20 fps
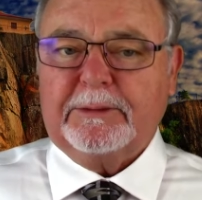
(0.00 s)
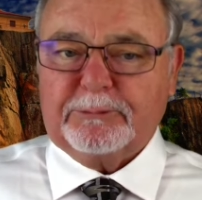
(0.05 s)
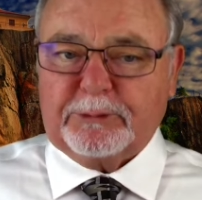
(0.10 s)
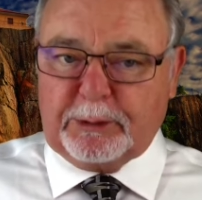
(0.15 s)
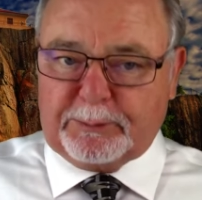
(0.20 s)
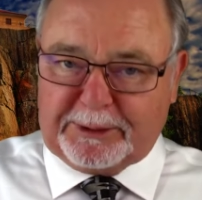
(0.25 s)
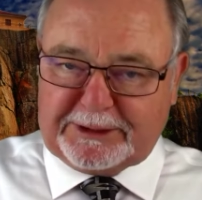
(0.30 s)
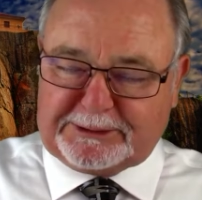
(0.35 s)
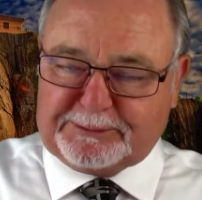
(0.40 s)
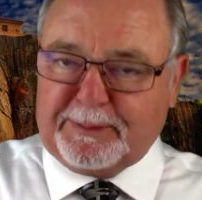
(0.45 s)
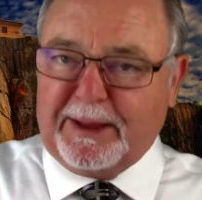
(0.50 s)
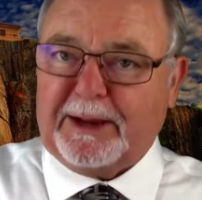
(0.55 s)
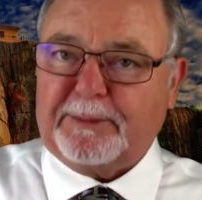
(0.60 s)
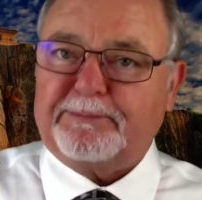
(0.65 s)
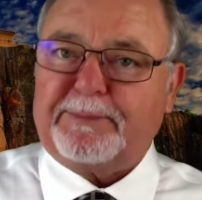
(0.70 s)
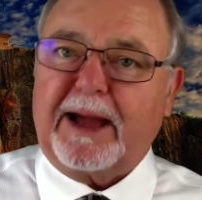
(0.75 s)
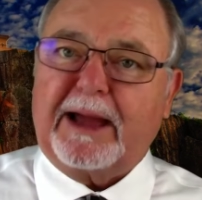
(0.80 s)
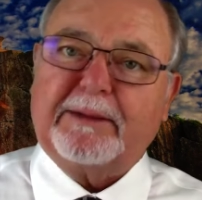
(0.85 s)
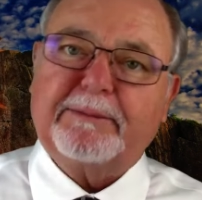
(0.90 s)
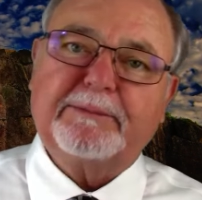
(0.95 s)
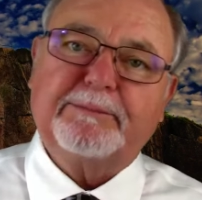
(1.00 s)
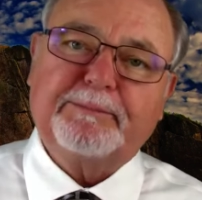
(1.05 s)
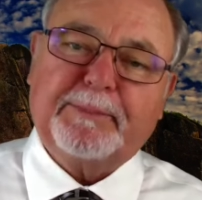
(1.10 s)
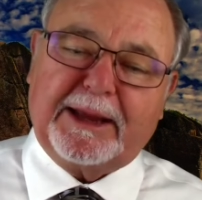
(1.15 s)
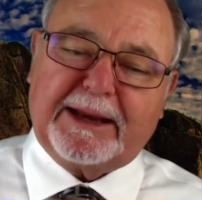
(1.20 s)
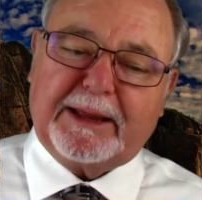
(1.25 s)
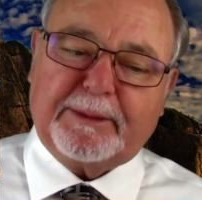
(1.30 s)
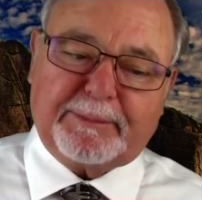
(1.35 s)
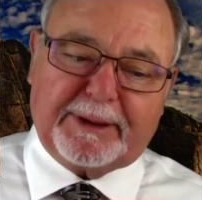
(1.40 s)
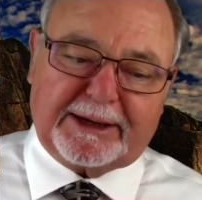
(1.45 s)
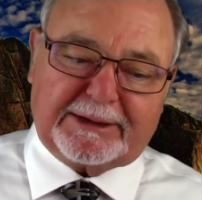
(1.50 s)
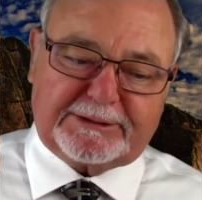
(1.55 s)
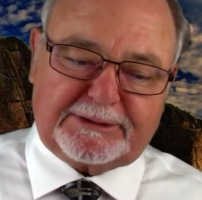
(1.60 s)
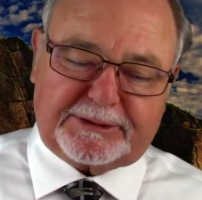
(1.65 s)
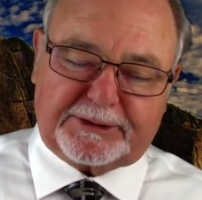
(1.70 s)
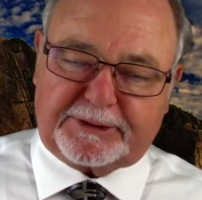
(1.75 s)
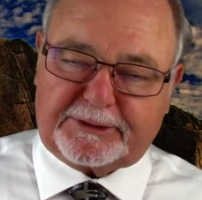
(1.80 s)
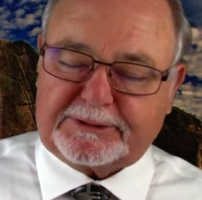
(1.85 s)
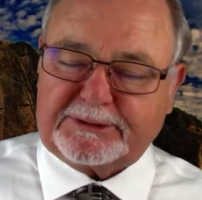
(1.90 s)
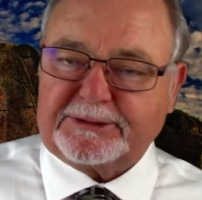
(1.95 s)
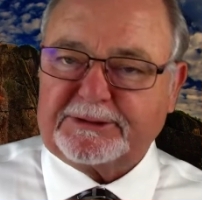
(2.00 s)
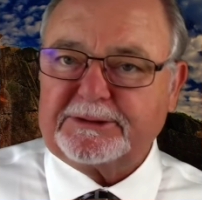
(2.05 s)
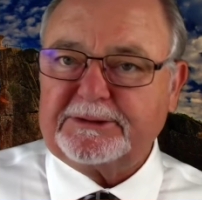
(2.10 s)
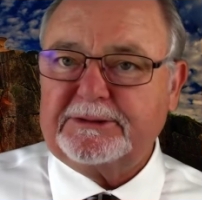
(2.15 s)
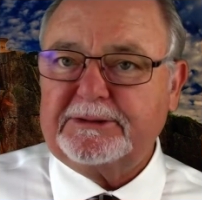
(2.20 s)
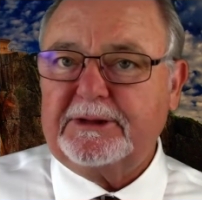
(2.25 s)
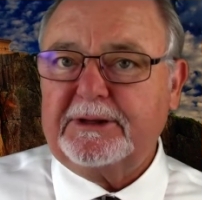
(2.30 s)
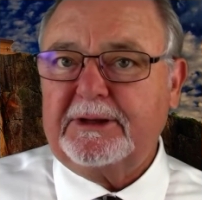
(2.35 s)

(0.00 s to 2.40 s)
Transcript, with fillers: will be spent by many ministers